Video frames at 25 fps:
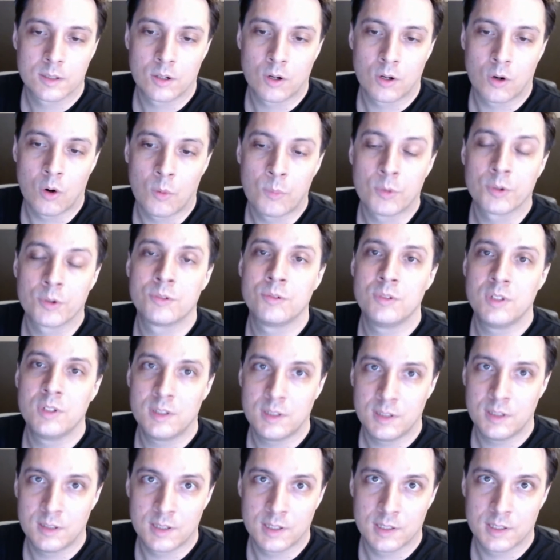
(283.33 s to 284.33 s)

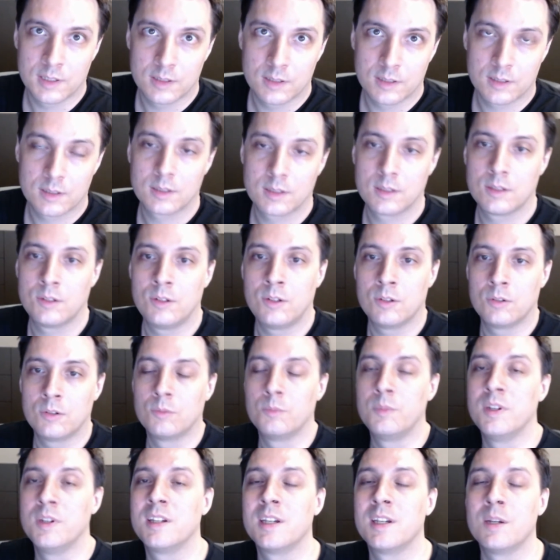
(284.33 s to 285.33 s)
opportunity that,
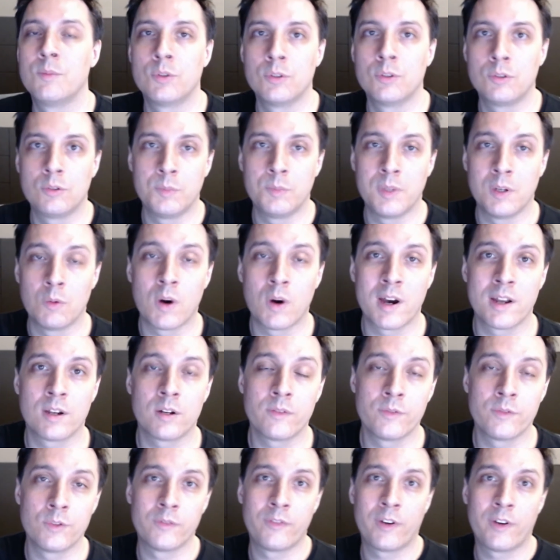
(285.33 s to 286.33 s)
being able to be one
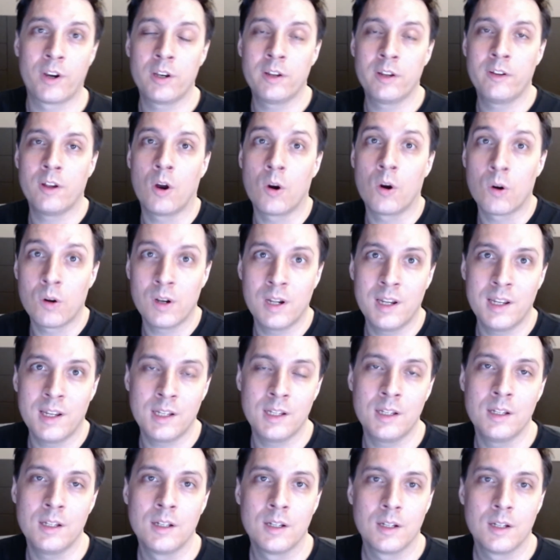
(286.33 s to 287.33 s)
of the very
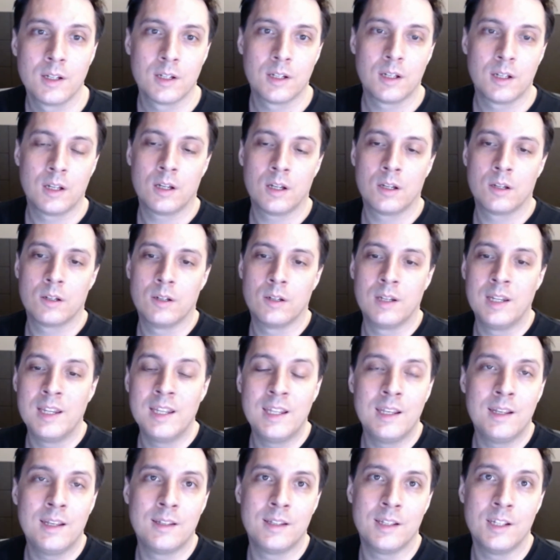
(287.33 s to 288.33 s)
early
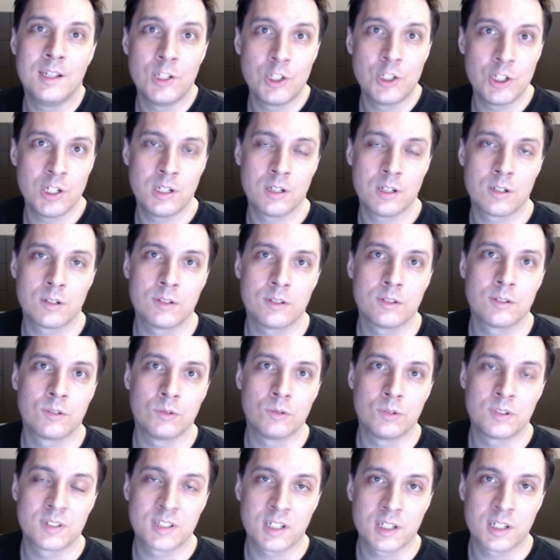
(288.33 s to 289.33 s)
lead engineers
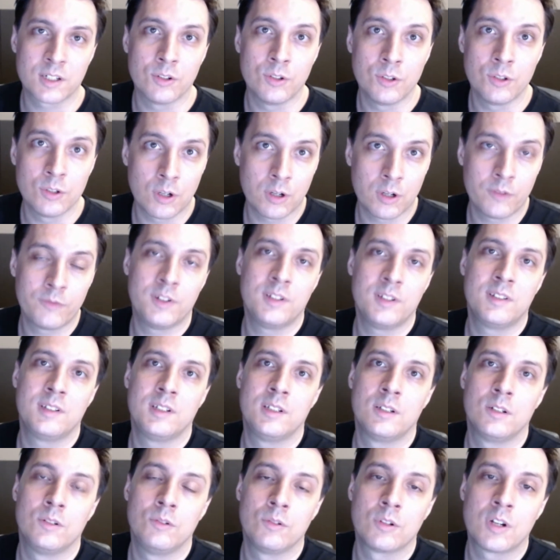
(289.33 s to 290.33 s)
to start a new office
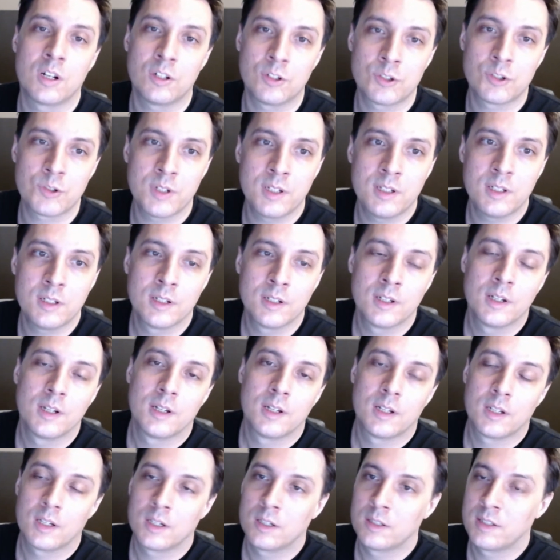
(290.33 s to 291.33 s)
in a new country,
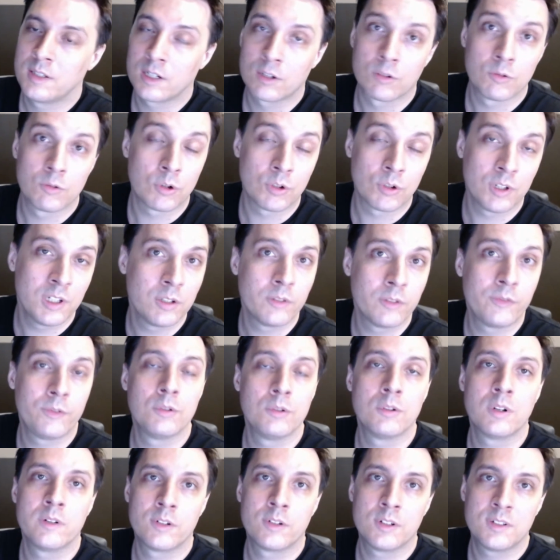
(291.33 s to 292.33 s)
There are only a
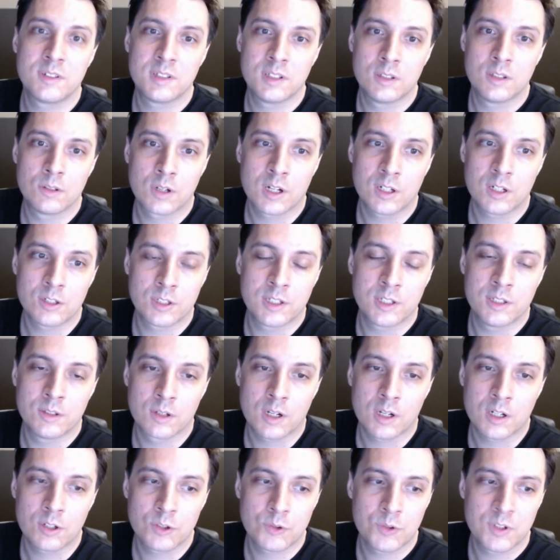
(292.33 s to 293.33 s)
few of us in the
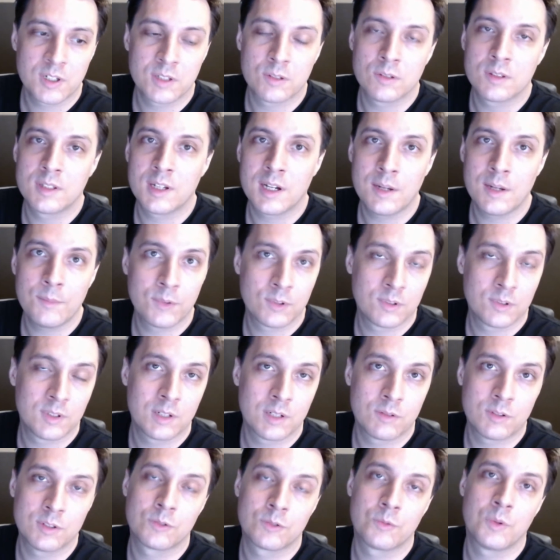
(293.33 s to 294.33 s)
country at the time, so
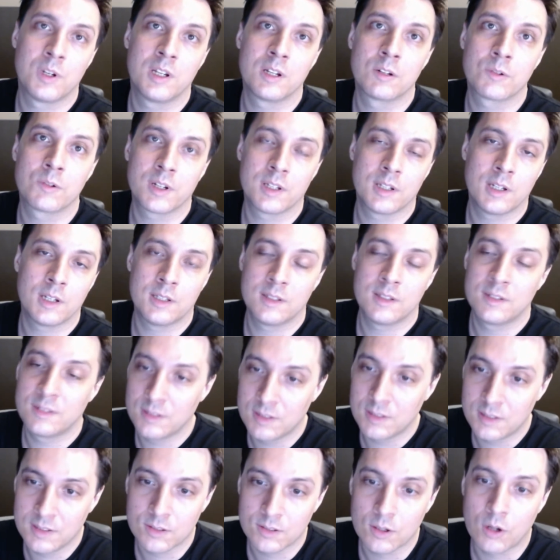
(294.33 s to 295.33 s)
that was really great. And
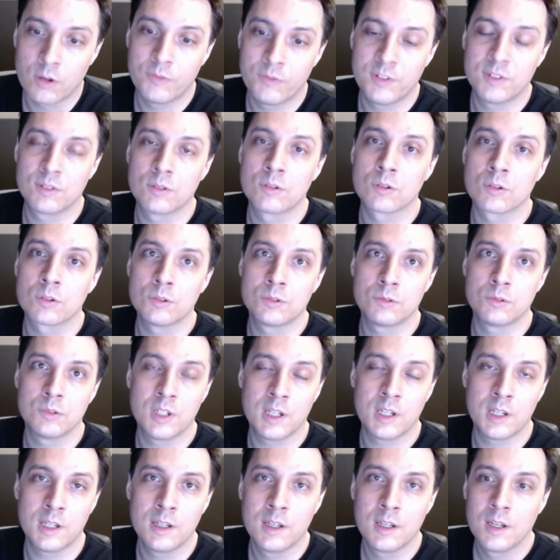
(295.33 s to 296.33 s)
see this office grow
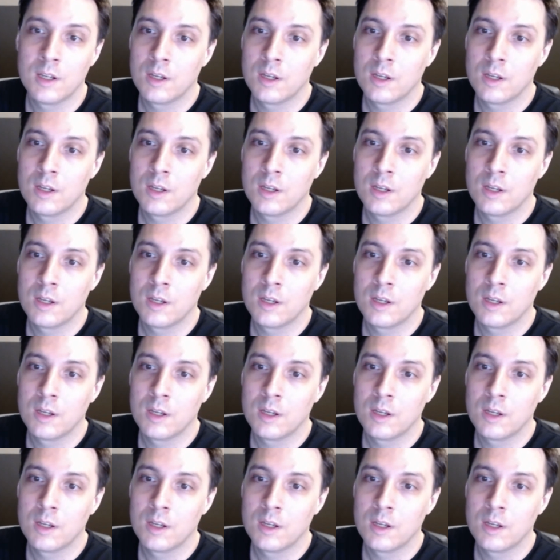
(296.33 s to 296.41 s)
today